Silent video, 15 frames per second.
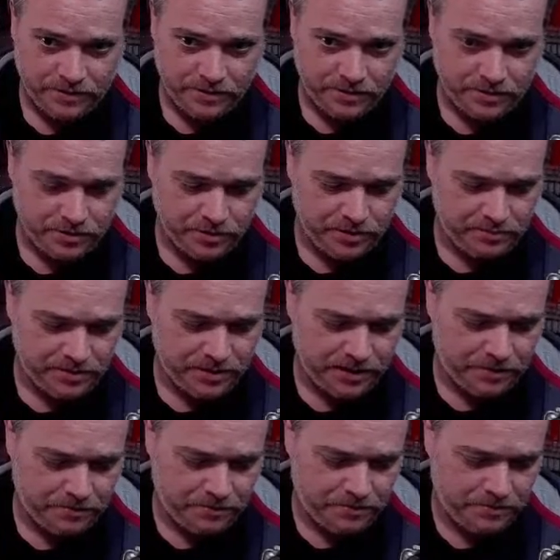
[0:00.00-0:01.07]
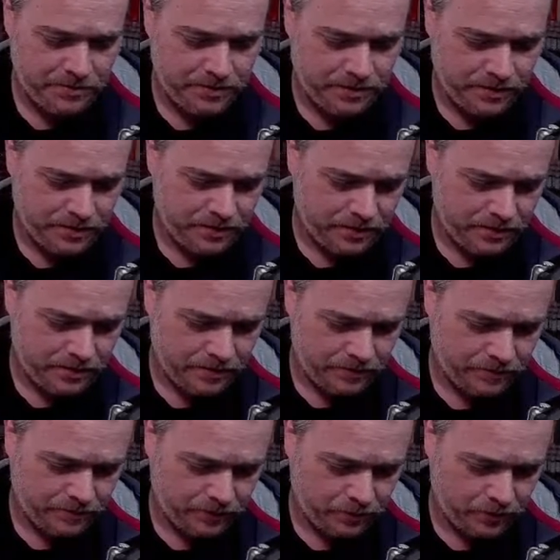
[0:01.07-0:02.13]
to your drip tip
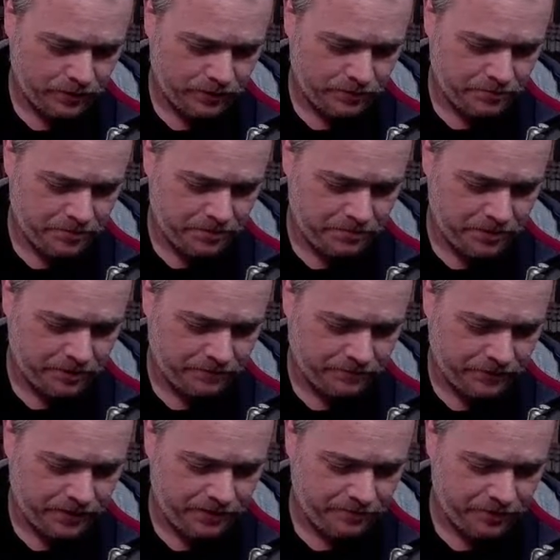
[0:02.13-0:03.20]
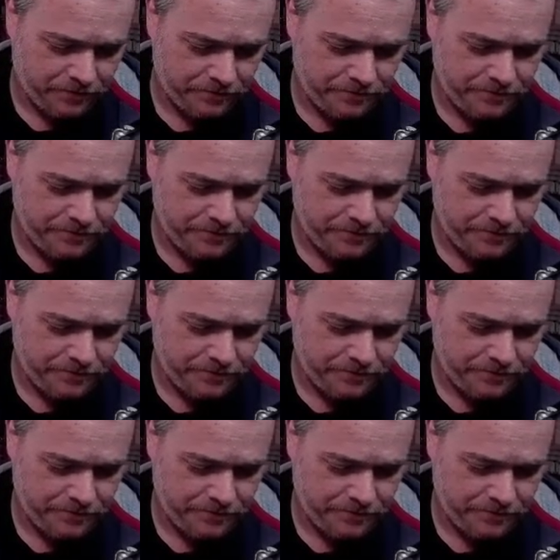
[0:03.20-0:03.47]
for a little bit better flavor.